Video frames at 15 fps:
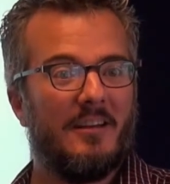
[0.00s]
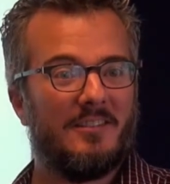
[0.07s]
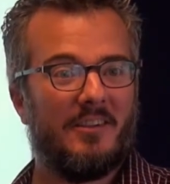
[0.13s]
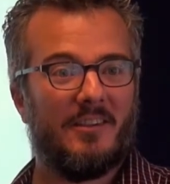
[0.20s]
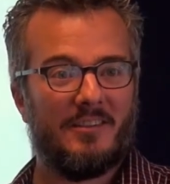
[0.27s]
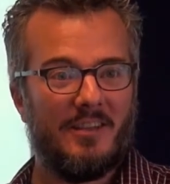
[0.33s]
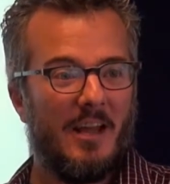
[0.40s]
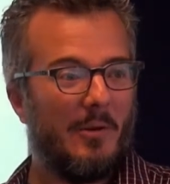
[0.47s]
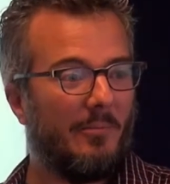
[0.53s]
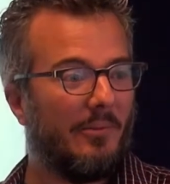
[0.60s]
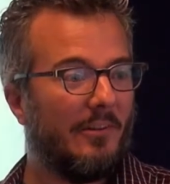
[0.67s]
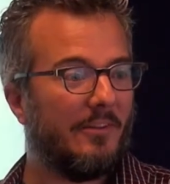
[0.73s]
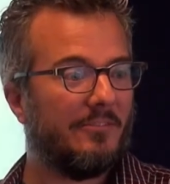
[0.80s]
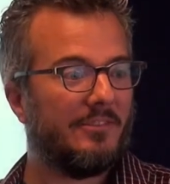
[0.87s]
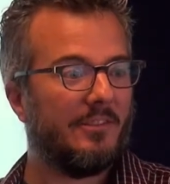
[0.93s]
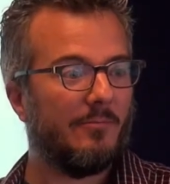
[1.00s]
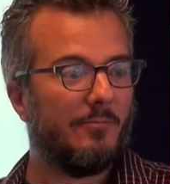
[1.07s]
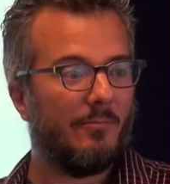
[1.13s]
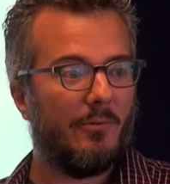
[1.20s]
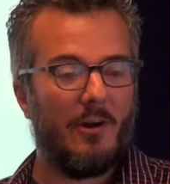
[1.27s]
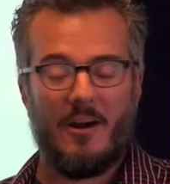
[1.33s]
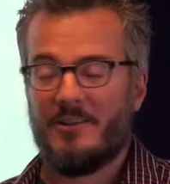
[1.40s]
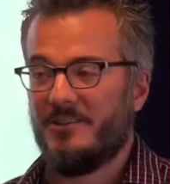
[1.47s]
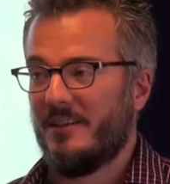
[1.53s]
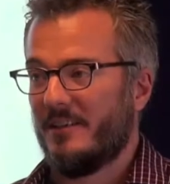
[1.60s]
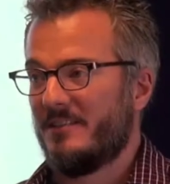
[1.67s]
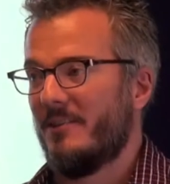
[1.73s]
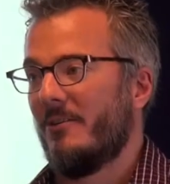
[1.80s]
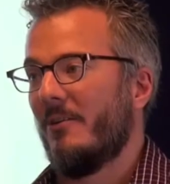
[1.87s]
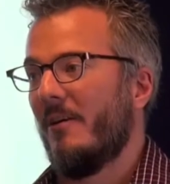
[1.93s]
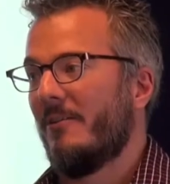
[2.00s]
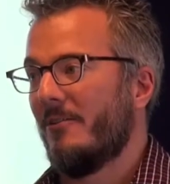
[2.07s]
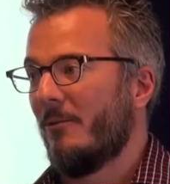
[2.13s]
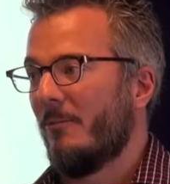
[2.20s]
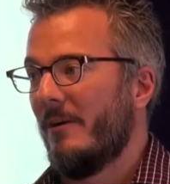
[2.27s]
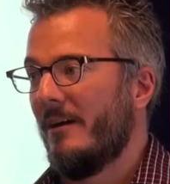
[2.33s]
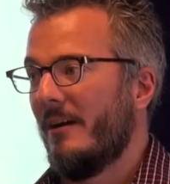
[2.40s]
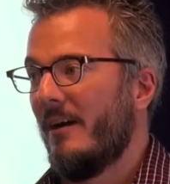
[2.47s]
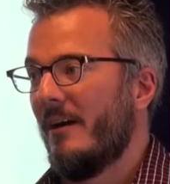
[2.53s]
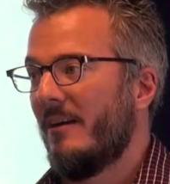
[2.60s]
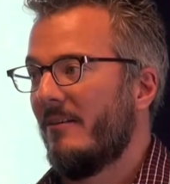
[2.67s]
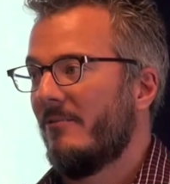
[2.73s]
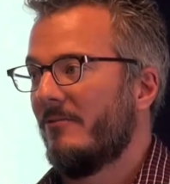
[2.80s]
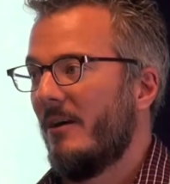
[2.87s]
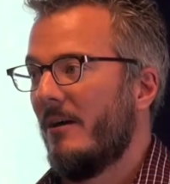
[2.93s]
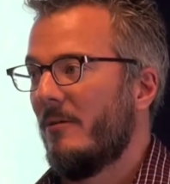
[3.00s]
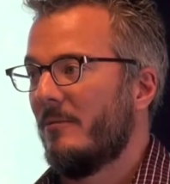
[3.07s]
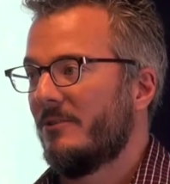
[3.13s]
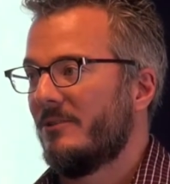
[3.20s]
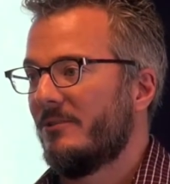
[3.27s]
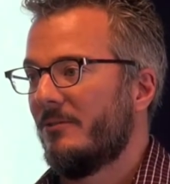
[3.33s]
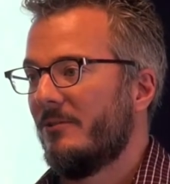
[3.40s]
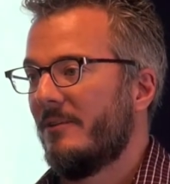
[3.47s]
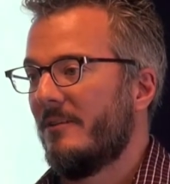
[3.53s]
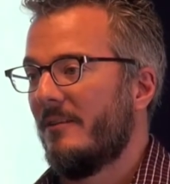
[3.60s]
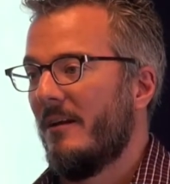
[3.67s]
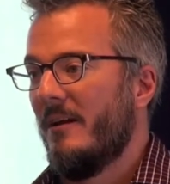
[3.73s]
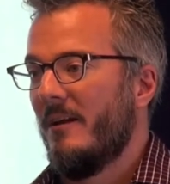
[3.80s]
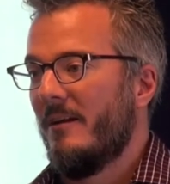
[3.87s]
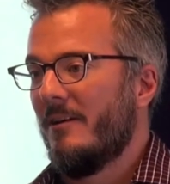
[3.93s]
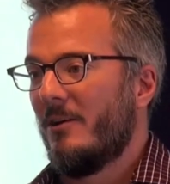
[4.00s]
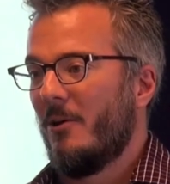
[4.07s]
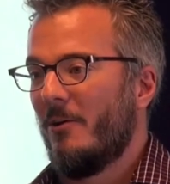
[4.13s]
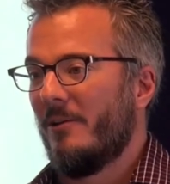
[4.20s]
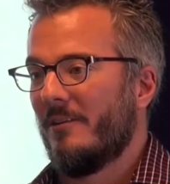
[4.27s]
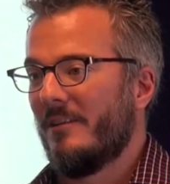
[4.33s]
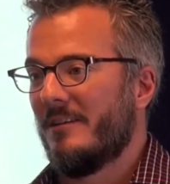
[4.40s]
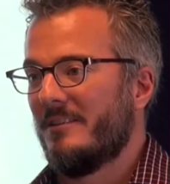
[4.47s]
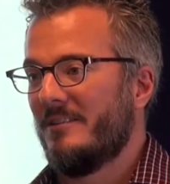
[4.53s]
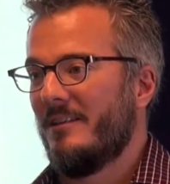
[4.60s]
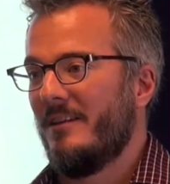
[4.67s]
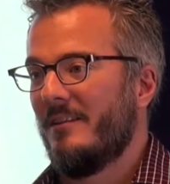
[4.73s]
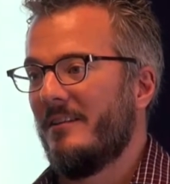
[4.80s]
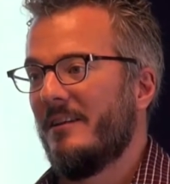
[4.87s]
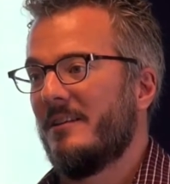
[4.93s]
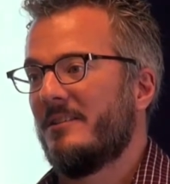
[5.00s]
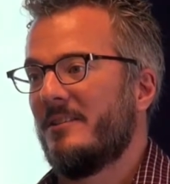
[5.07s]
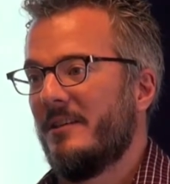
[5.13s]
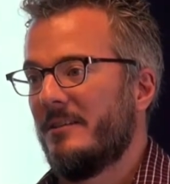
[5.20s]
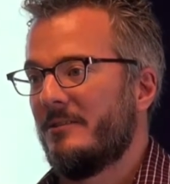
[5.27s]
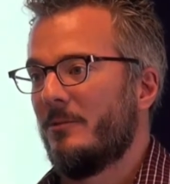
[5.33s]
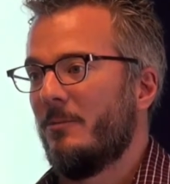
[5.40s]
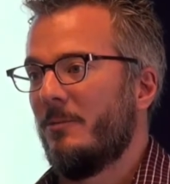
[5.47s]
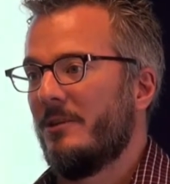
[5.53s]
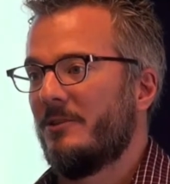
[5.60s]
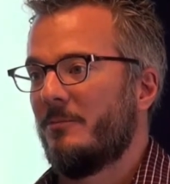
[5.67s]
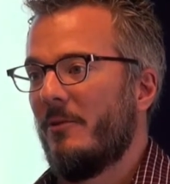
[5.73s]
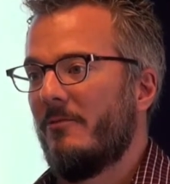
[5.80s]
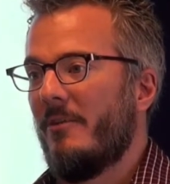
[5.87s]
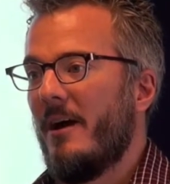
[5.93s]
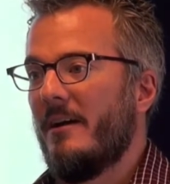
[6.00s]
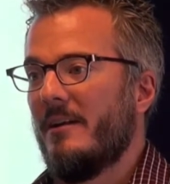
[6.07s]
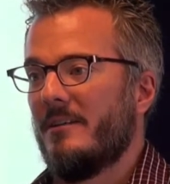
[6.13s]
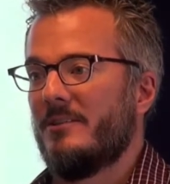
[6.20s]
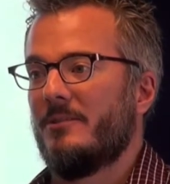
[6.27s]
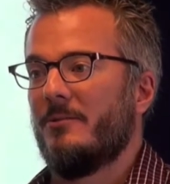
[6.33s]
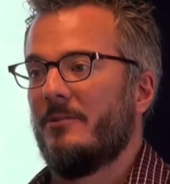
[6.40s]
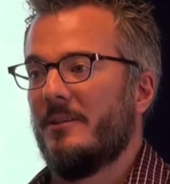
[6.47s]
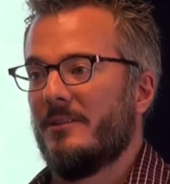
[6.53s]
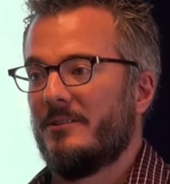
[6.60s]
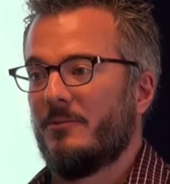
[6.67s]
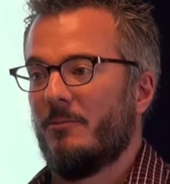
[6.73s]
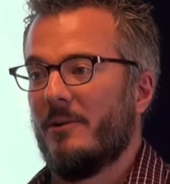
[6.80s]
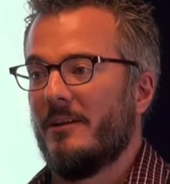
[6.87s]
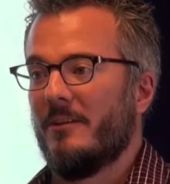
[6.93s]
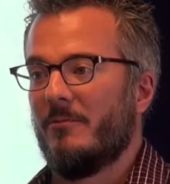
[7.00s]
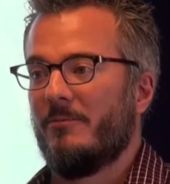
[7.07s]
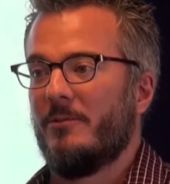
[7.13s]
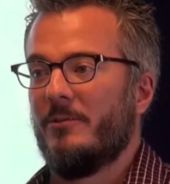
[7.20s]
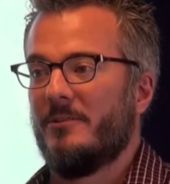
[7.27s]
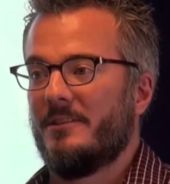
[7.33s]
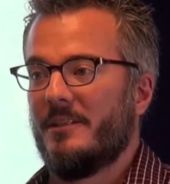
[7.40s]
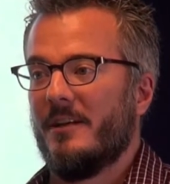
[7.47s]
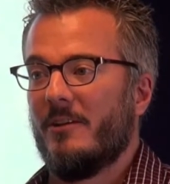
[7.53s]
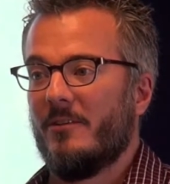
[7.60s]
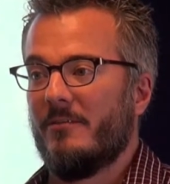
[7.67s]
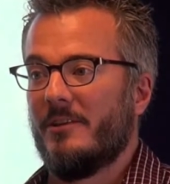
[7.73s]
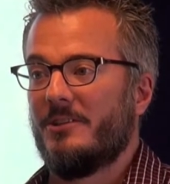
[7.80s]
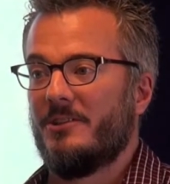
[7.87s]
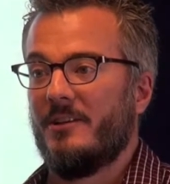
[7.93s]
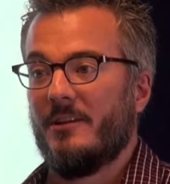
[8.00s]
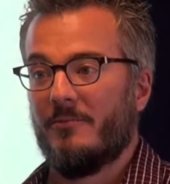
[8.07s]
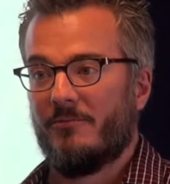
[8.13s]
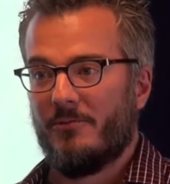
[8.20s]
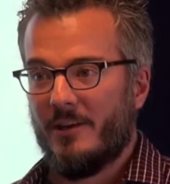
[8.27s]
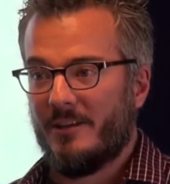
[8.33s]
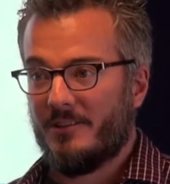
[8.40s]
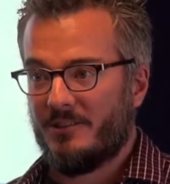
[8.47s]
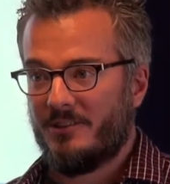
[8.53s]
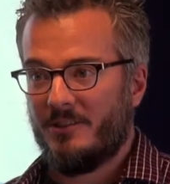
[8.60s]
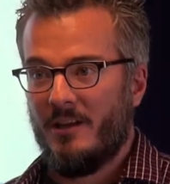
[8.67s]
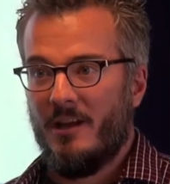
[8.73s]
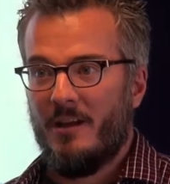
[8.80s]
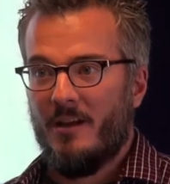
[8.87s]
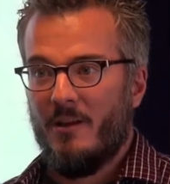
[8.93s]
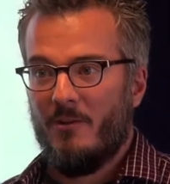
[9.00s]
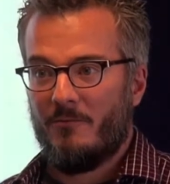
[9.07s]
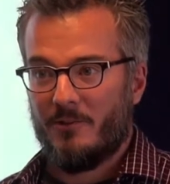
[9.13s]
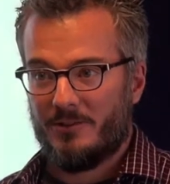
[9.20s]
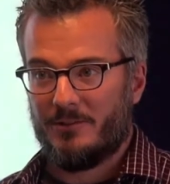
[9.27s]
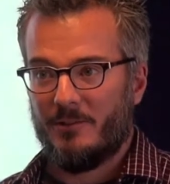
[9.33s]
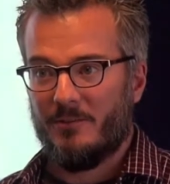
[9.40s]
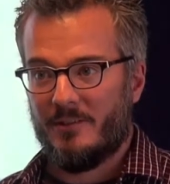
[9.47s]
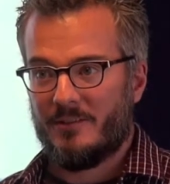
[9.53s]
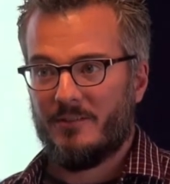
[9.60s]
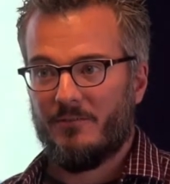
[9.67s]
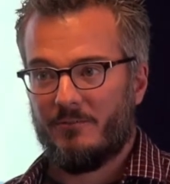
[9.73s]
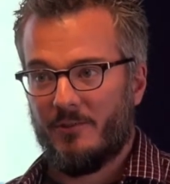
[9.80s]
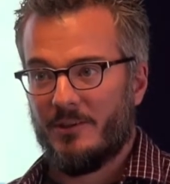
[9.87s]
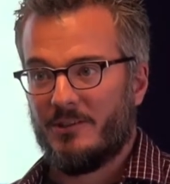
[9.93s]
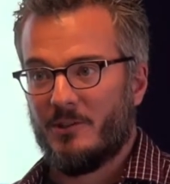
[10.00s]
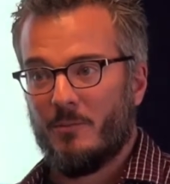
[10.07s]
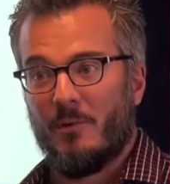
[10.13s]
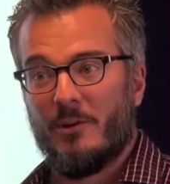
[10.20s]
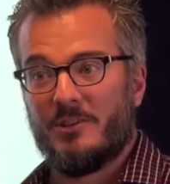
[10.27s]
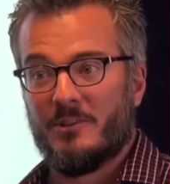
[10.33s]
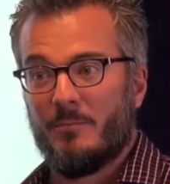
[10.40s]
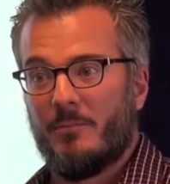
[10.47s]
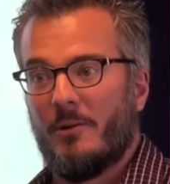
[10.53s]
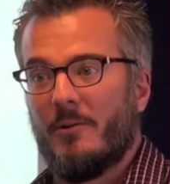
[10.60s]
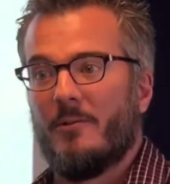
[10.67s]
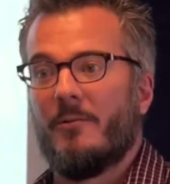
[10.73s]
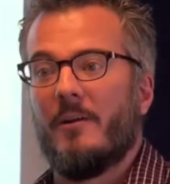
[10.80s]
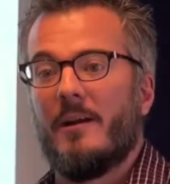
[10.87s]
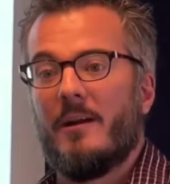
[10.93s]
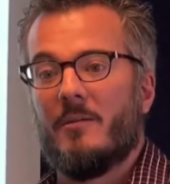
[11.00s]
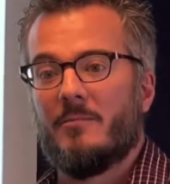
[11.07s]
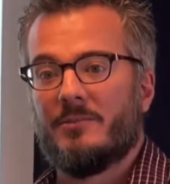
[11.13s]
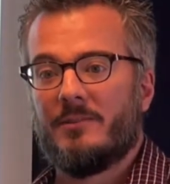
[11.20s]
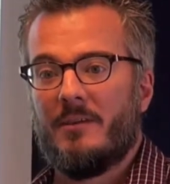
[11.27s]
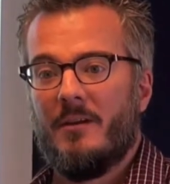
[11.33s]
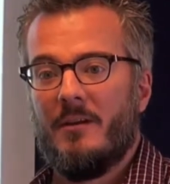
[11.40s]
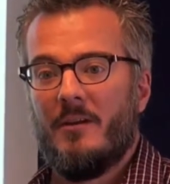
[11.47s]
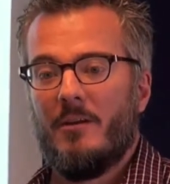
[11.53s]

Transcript: As an example of some projects that are underway, I have um, a student currently seeing the extent to which providing students reading fluency intervention in French for students in French immersion programs